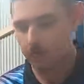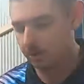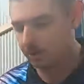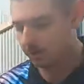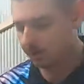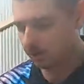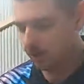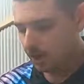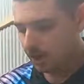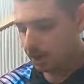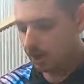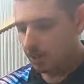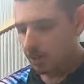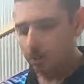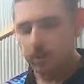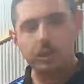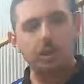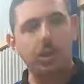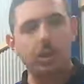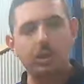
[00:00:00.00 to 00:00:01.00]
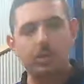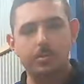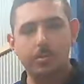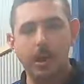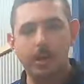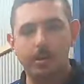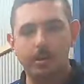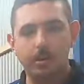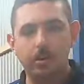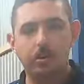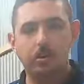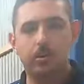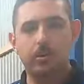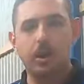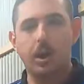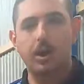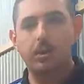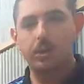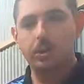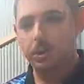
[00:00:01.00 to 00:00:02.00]
wheels. We change them over to a
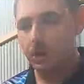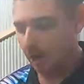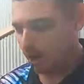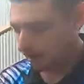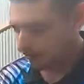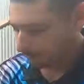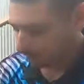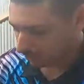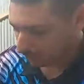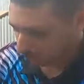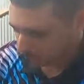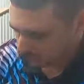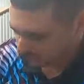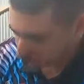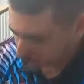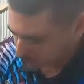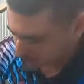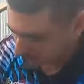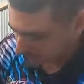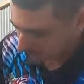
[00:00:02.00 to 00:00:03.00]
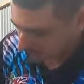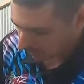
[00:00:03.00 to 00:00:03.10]
tail shaft, and you can see